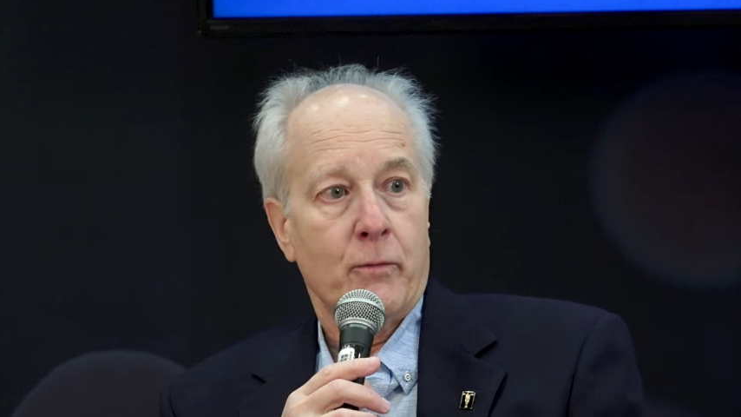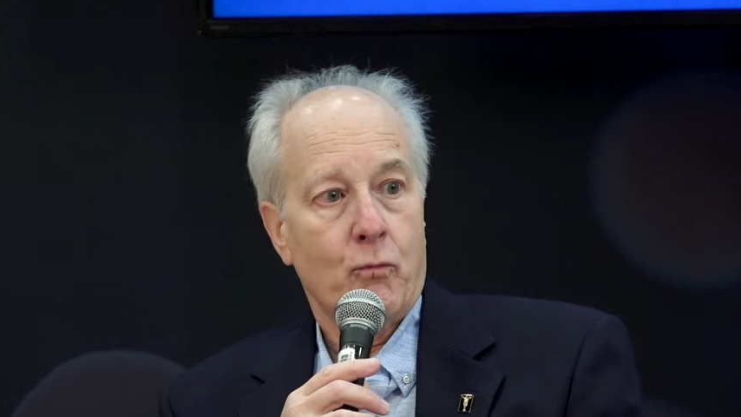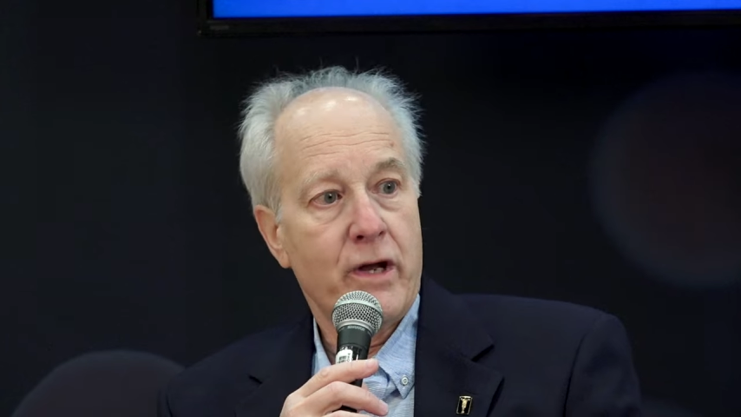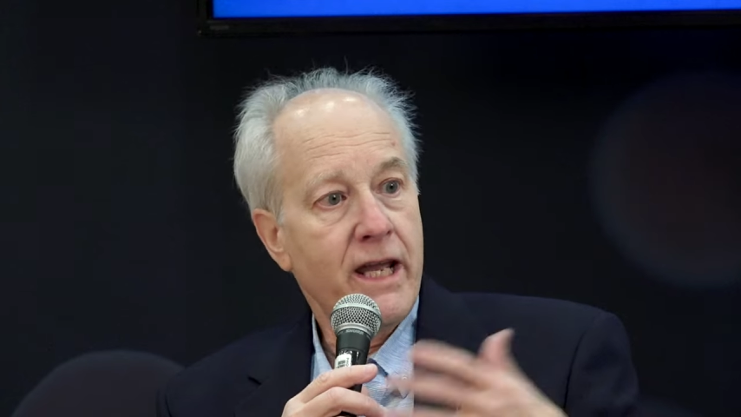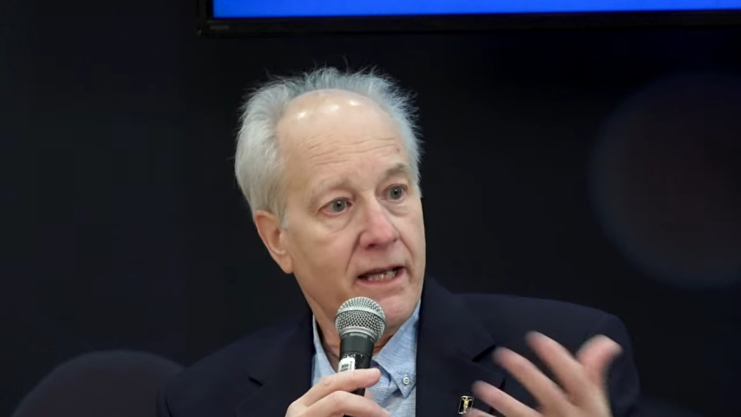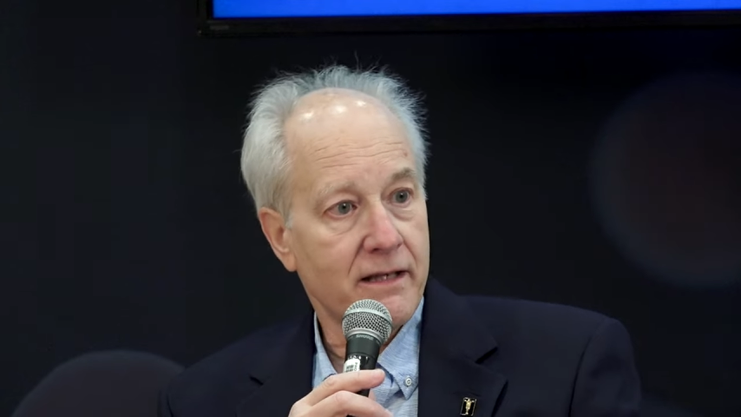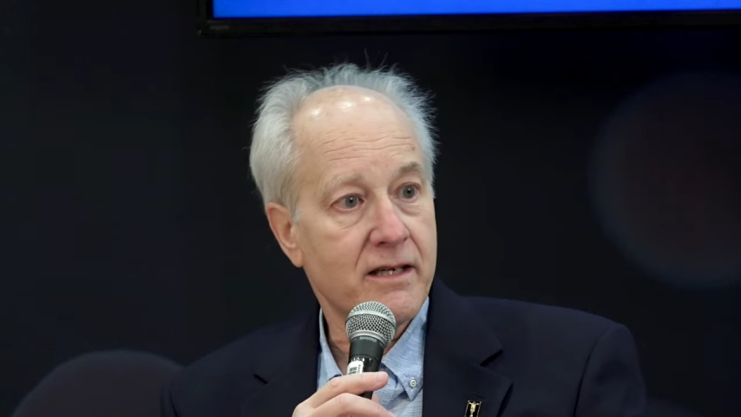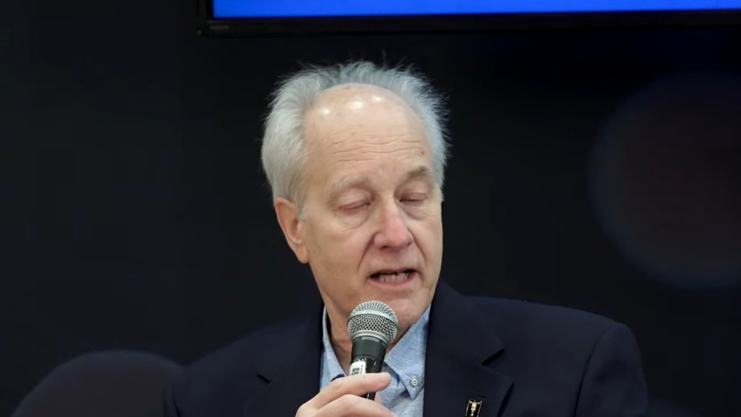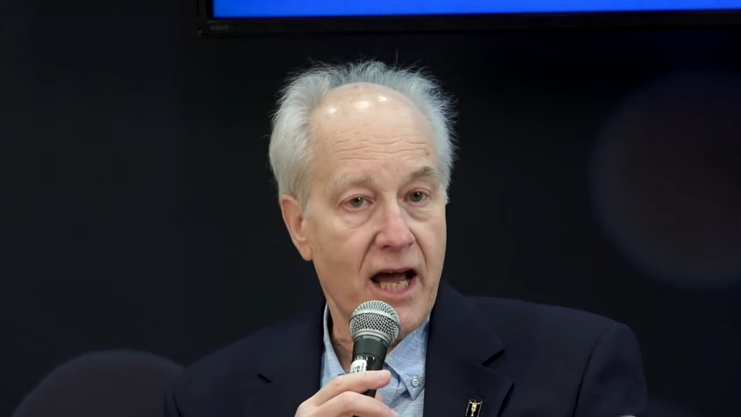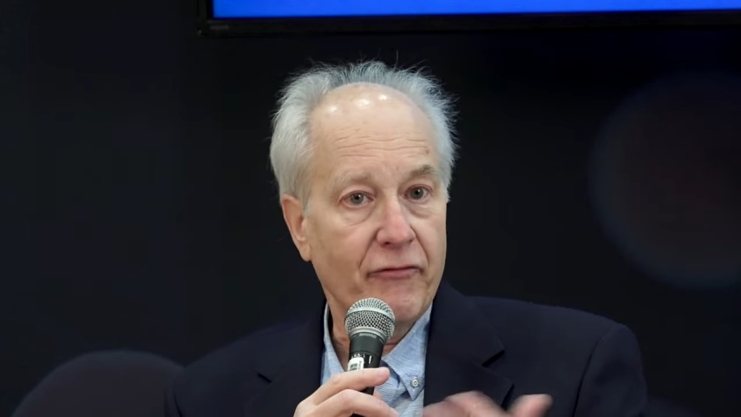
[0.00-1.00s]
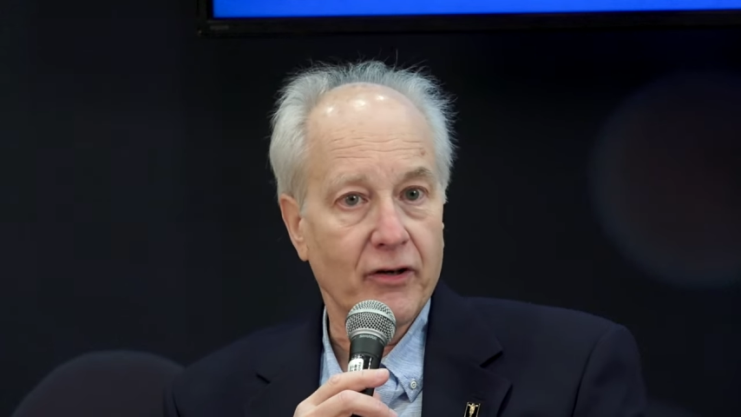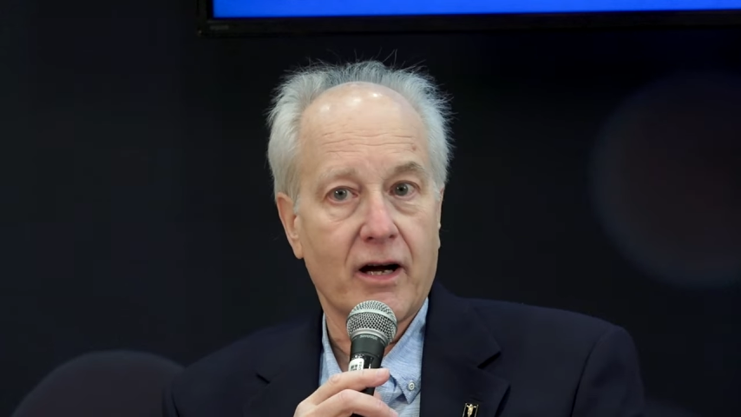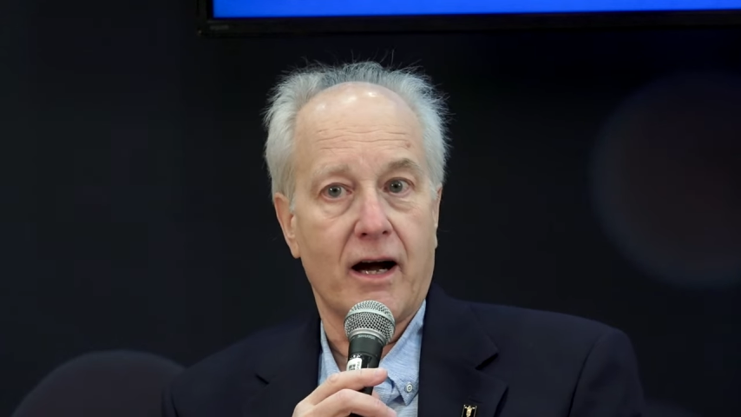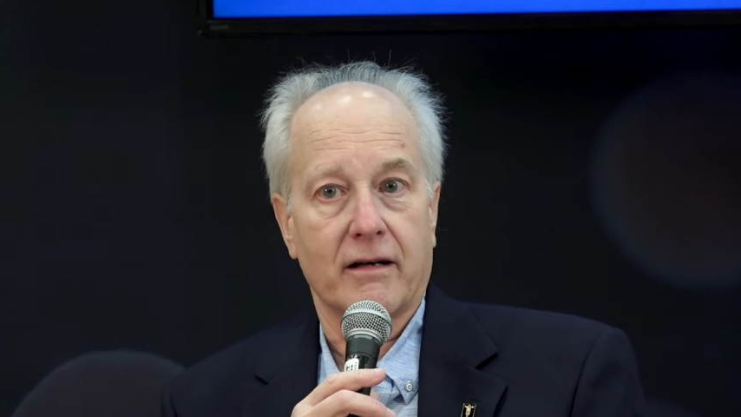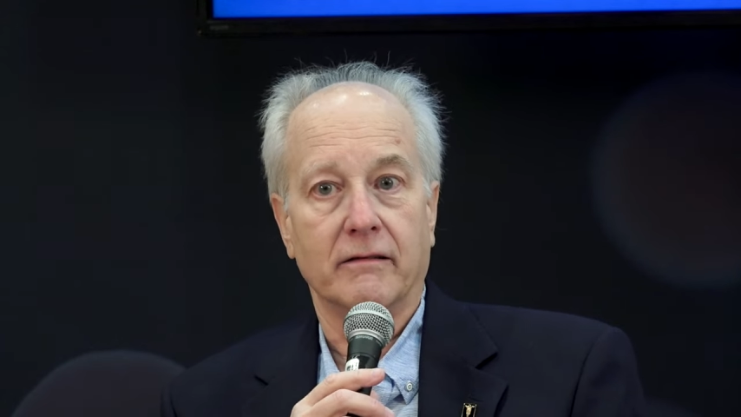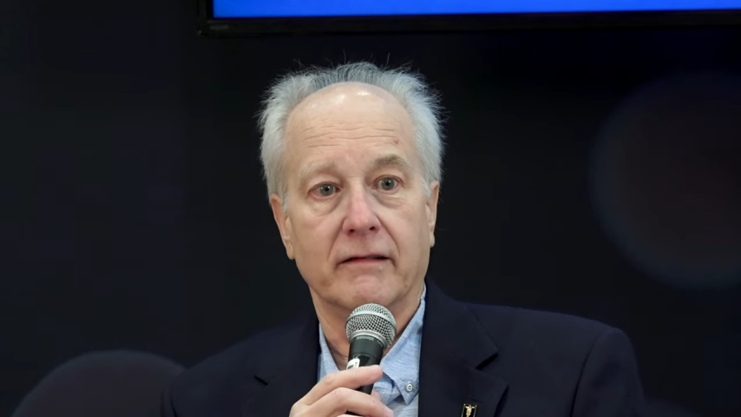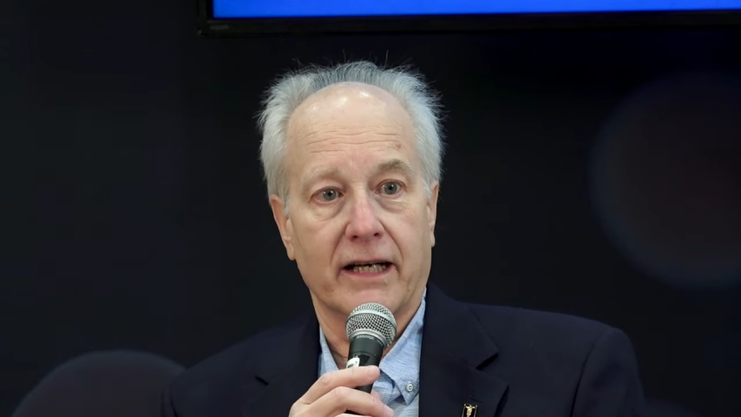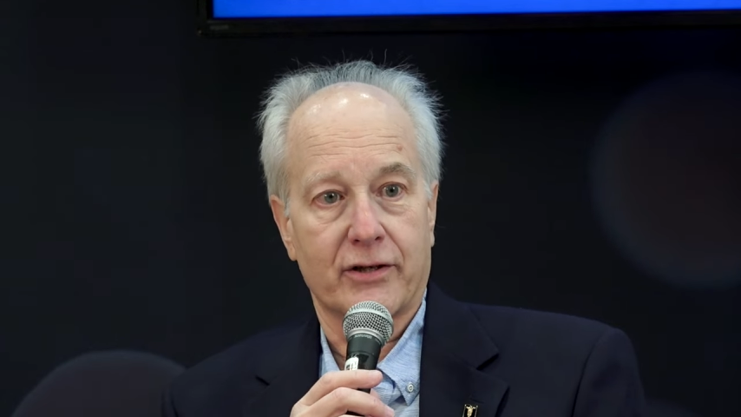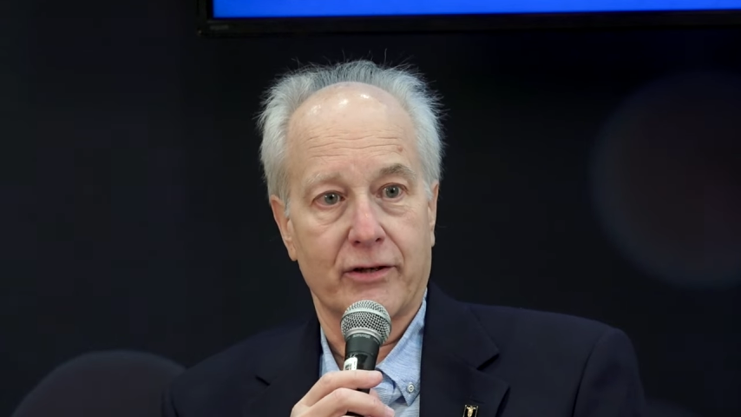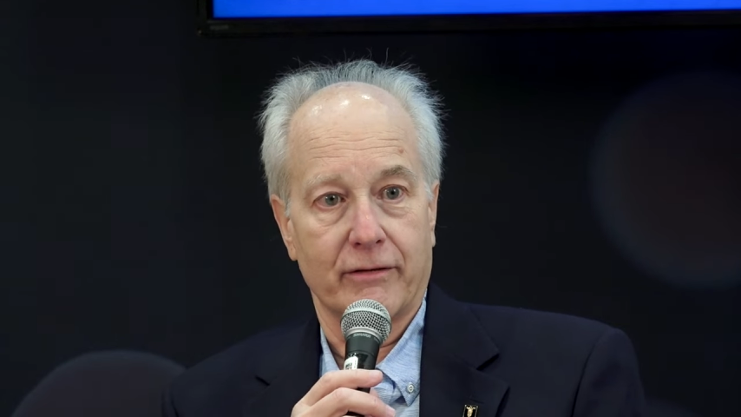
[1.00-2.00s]
we had the staphylococcal
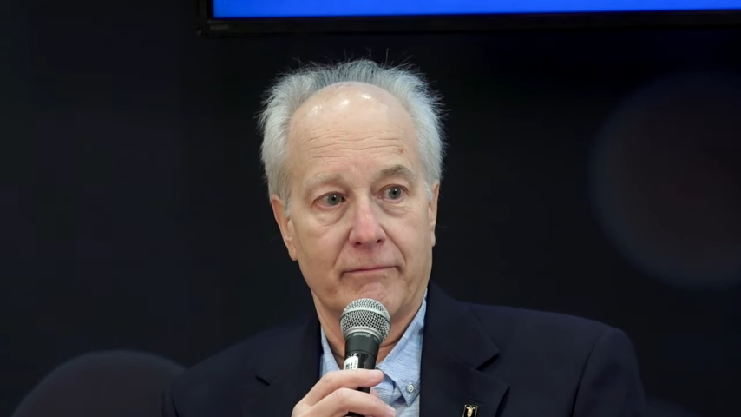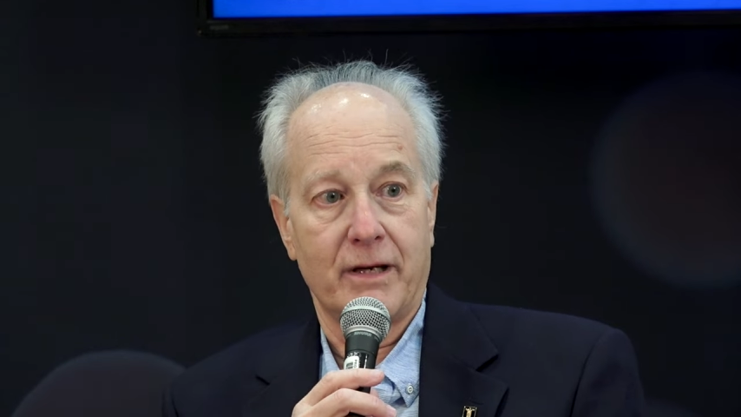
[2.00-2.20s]
lecture.